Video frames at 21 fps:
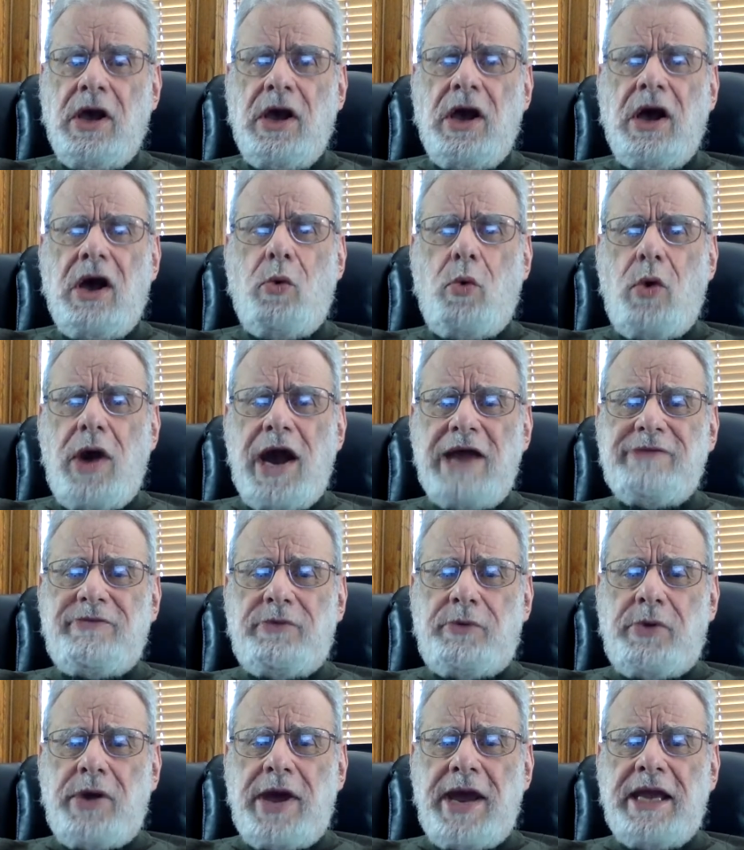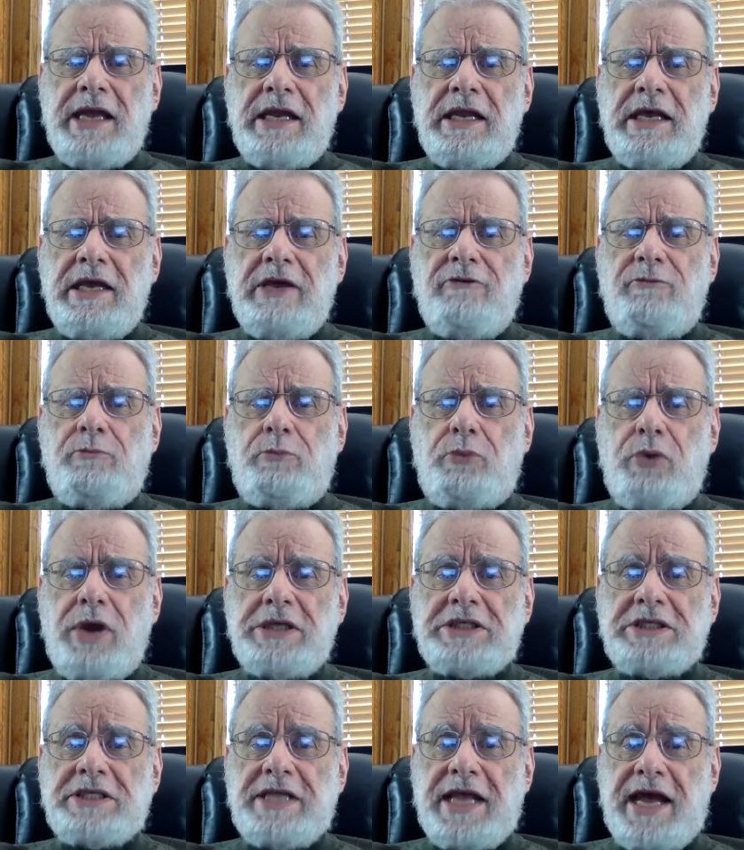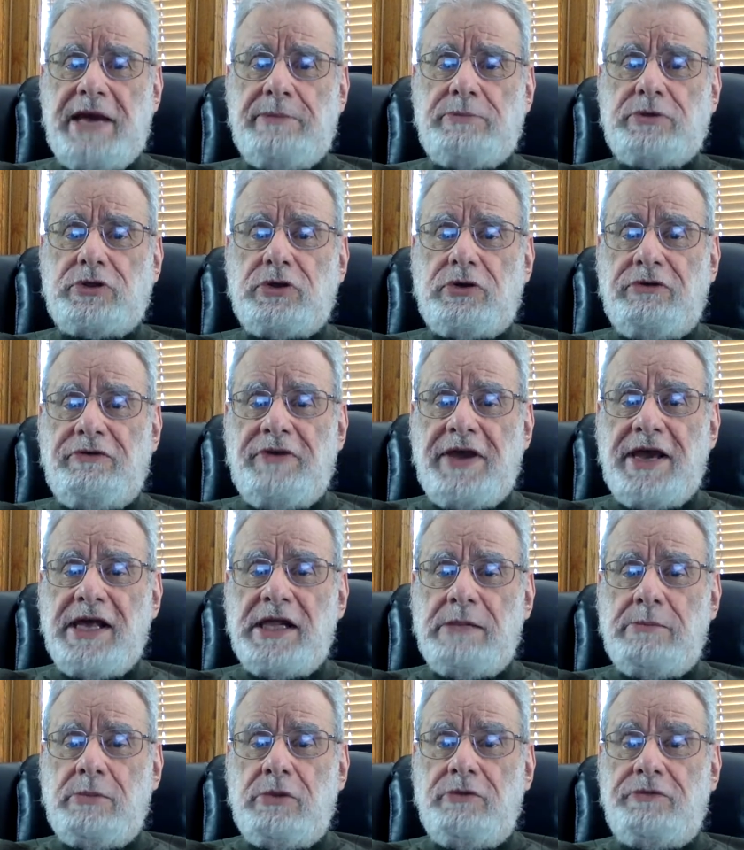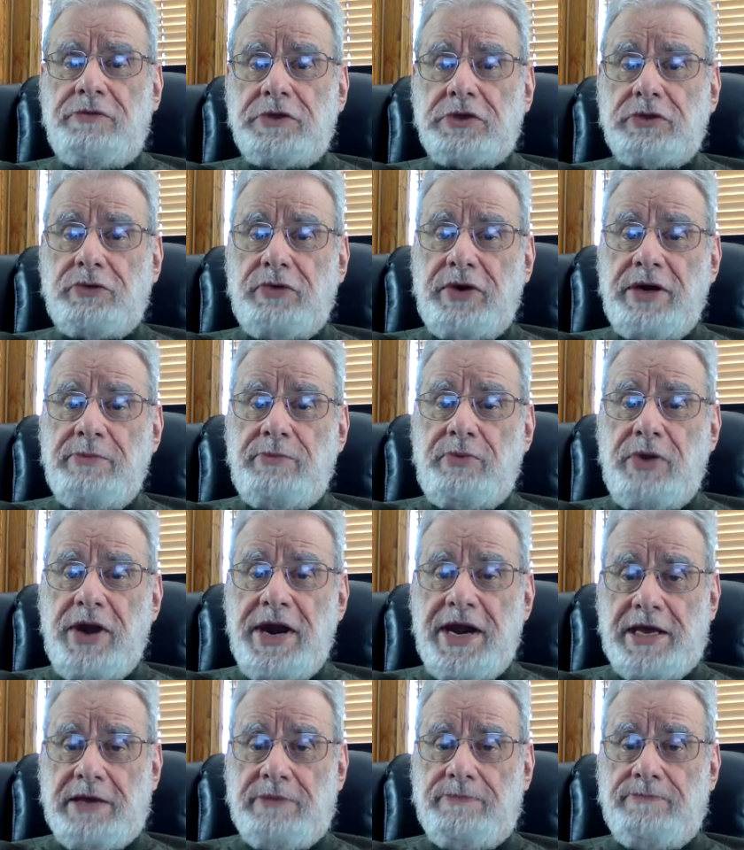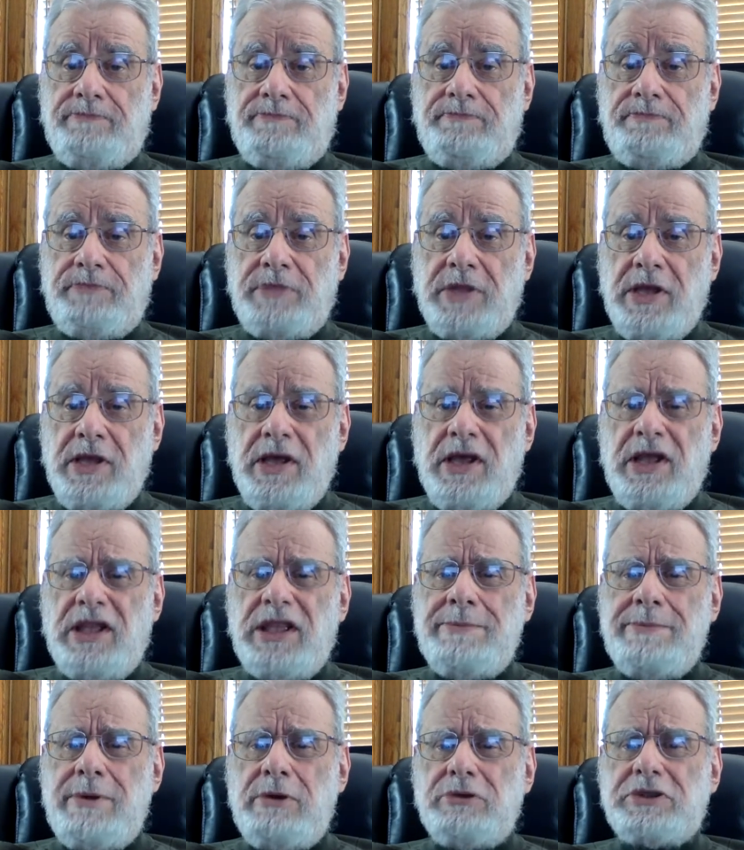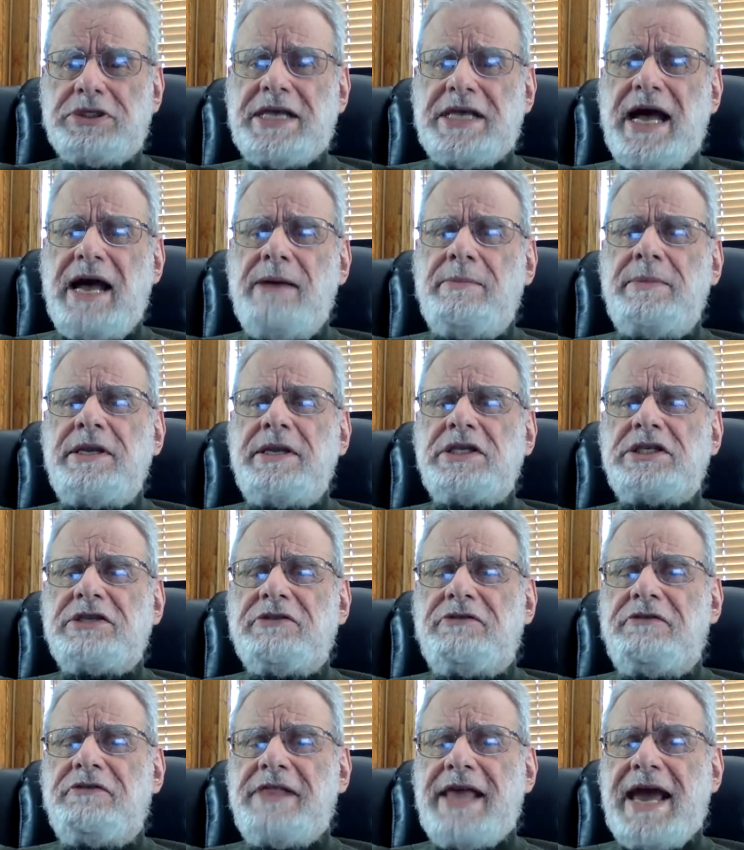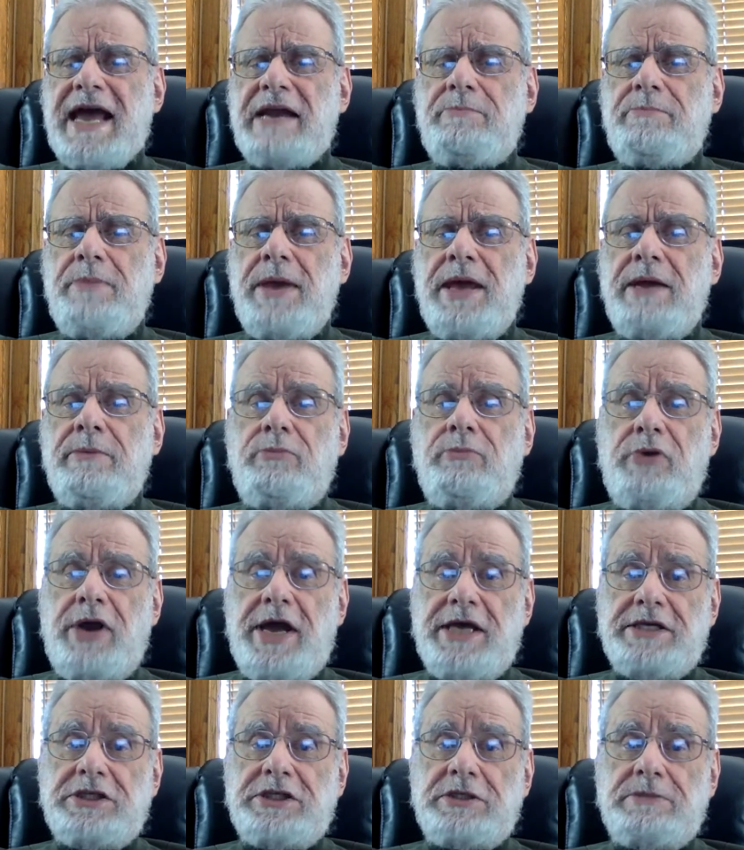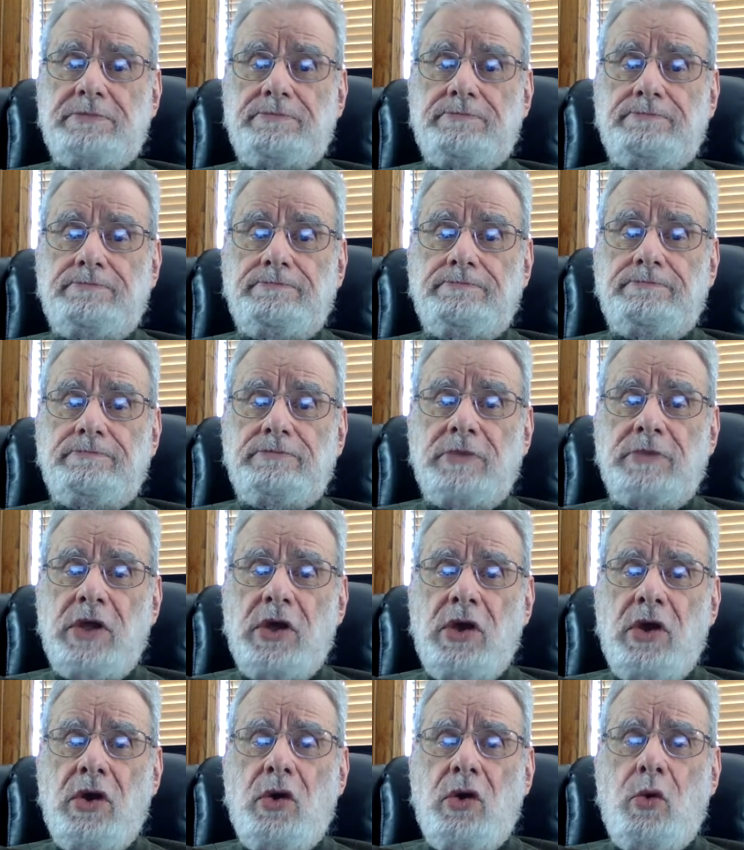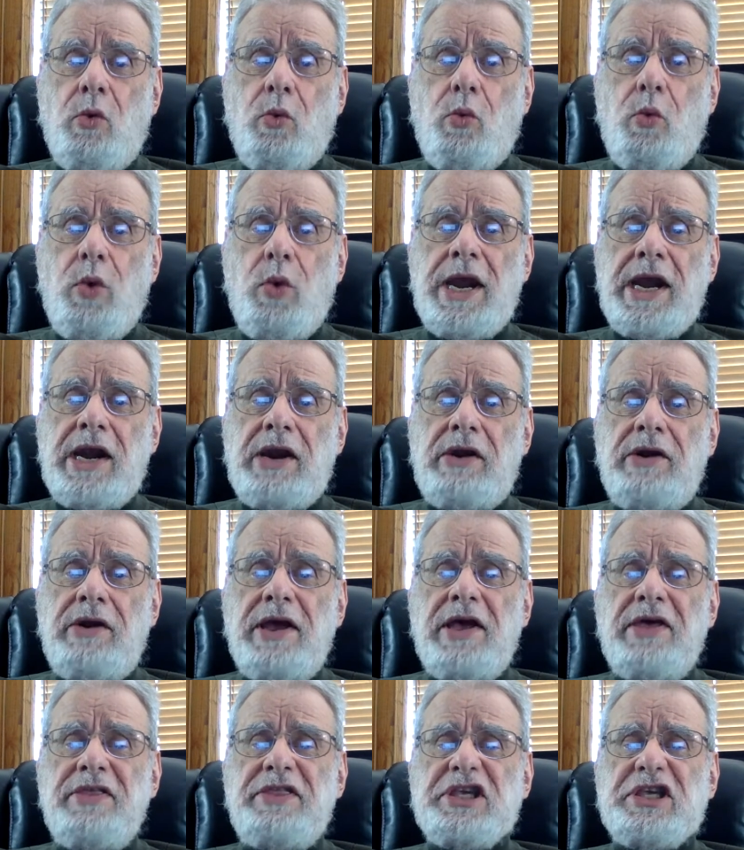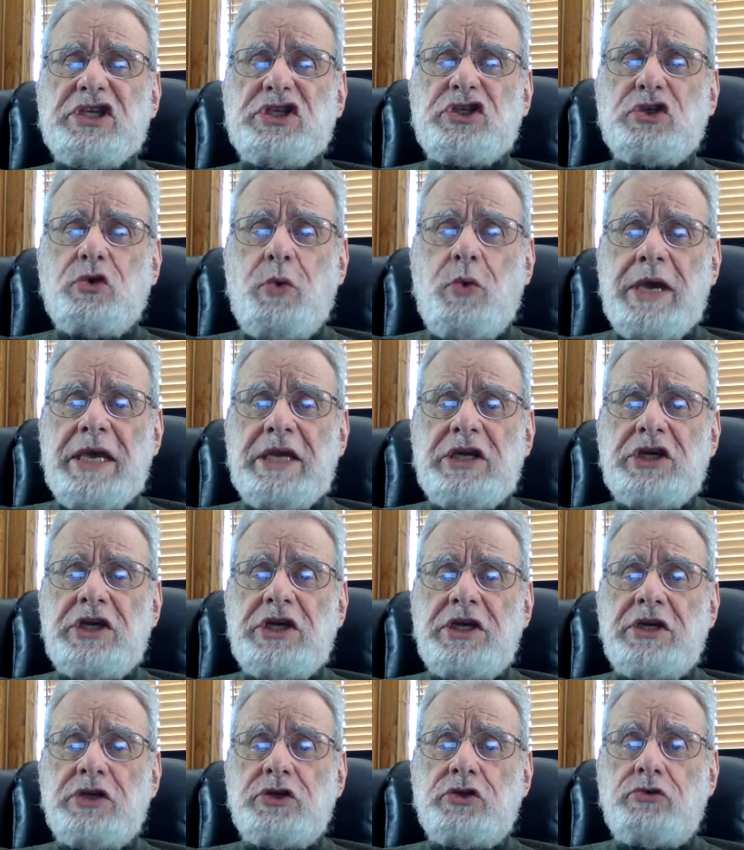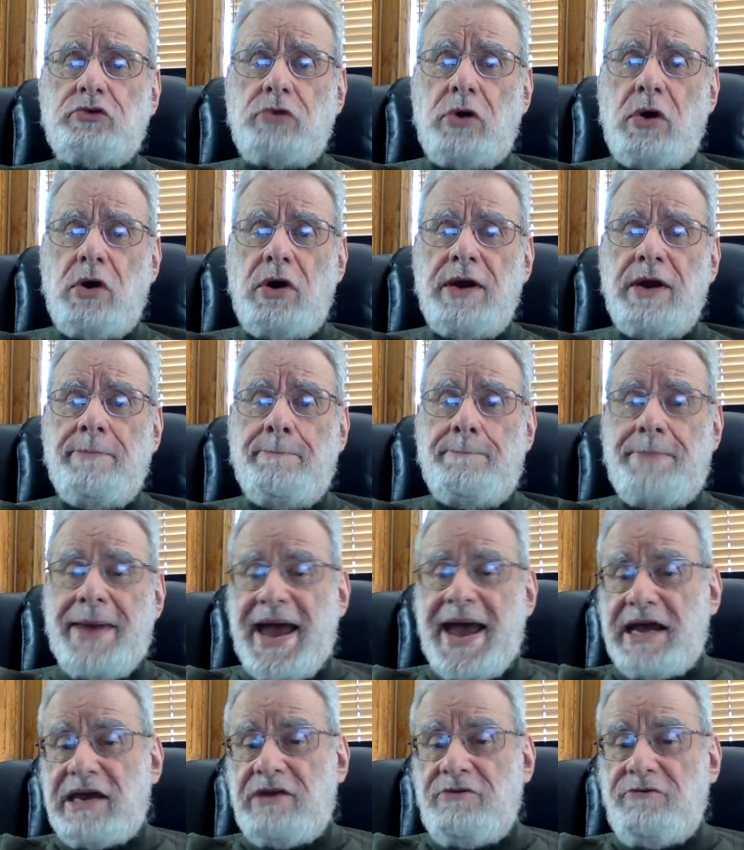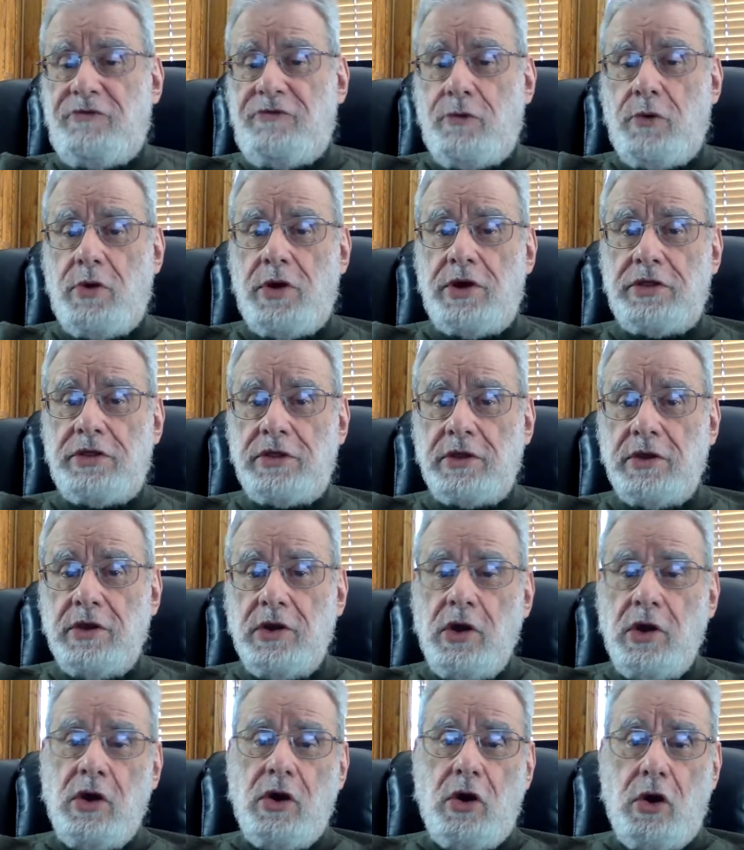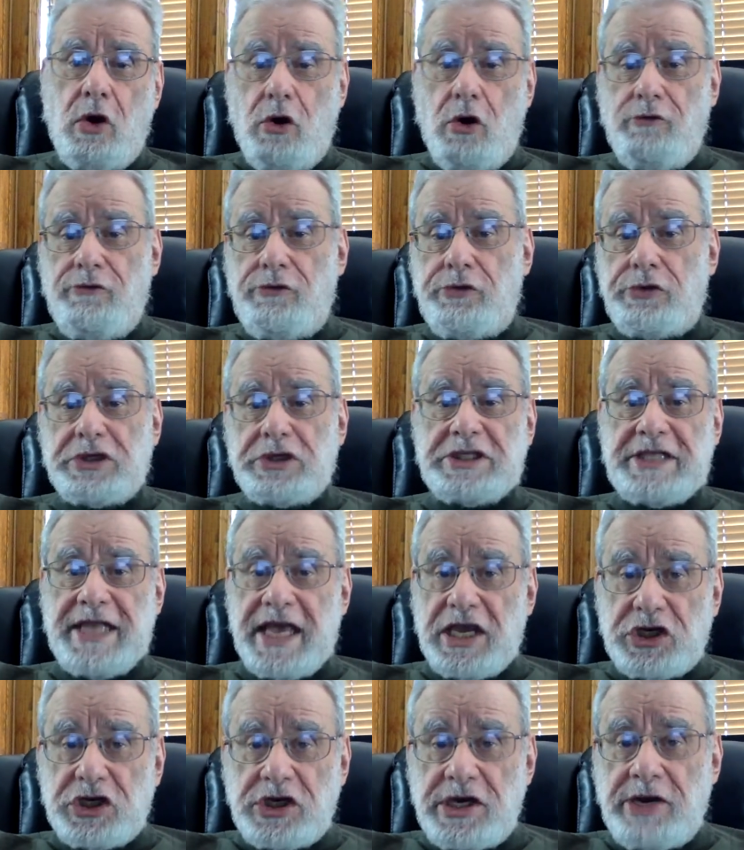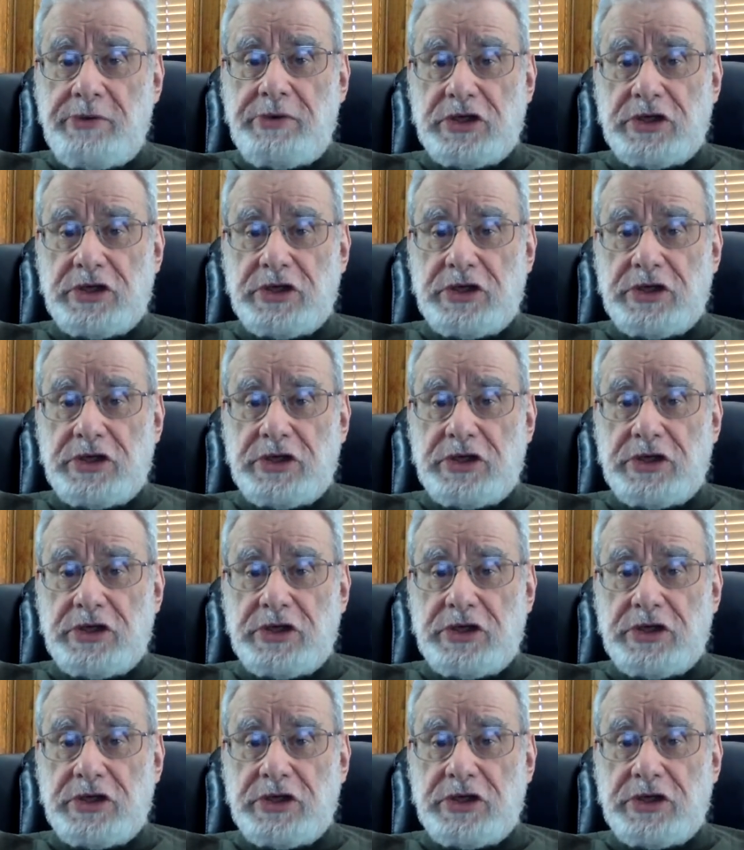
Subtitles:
A wide variety of press types are available for screen printing. The most common is a flatbed press, where the squeegee is drawn back and forth over a stationary